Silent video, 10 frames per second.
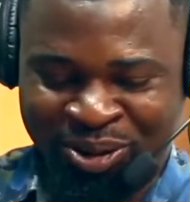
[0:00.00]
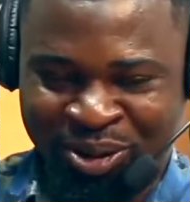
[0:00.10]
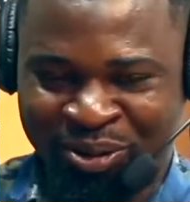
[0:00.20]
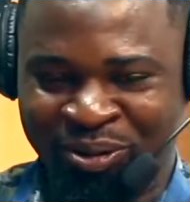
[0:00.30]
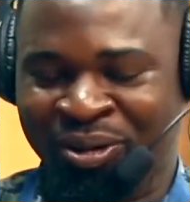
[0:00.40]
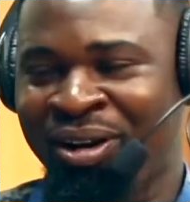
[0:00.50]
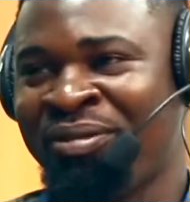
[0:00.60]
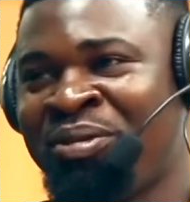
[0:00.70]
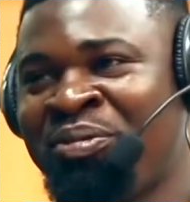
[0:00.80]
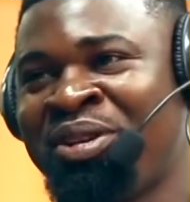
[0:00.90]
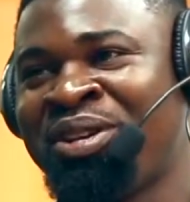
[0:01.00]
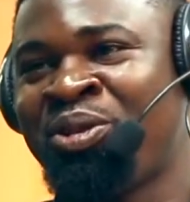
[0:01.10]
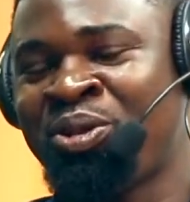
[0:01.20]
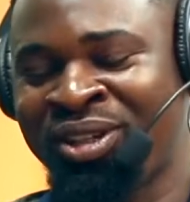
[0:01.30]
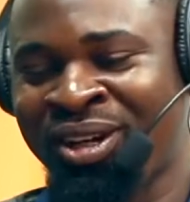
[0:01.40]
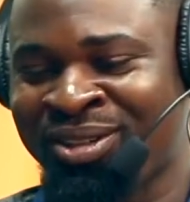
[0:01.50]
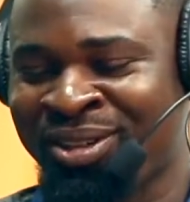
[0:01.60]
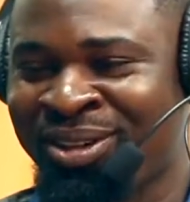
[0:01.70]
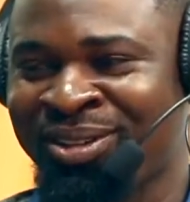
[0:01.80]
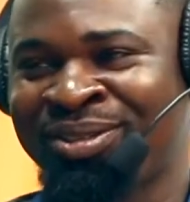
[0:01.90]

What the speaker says: Thank you for having me, Coach Attah.